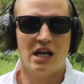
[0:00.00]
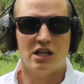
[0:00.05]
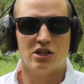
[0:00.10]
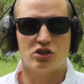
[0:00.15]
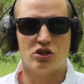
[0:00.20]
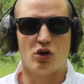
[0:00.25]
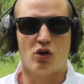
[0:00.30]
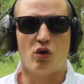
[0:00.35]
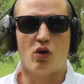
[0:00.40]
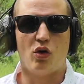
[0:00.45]

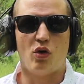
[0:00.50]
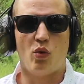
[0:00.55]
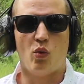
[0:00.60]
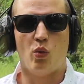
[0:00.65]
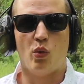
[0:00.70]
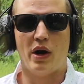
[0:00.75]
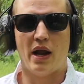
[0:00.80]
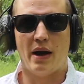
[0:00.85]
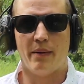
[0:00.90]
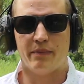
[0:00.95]
So
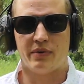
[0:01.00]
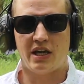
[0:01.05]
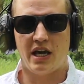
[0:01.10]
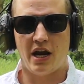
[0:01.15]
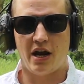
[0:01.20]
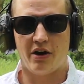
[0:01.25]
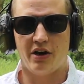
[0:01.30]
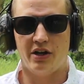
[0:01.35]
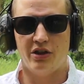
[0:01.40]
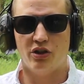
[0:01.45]
when I'm
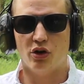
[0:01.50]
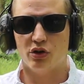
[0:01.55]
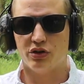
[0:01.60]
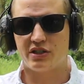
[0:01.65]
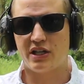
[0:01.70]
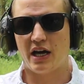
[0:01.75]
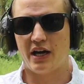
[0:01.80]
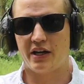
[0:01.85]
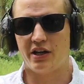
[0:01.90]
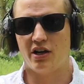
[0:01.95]
carrying those
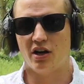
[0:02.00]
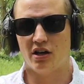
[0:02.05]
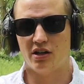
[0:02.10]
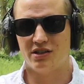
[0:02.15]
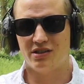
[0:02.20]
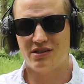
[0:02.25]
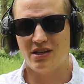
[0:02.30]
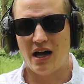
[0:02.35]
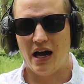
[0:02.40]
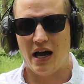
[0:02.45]
kind of
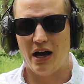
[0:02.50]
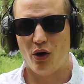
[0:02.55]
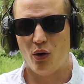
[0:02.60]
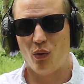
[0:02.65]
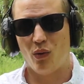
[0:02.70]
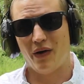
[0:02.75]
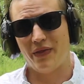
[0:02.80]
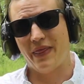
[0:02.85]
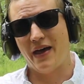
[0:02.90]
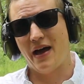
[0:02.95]
guns, I don't
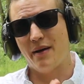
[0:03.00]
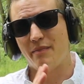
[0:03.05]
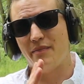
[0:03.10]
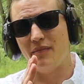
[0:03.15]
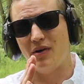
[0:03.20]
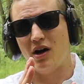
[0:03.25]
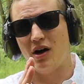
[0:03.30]
want that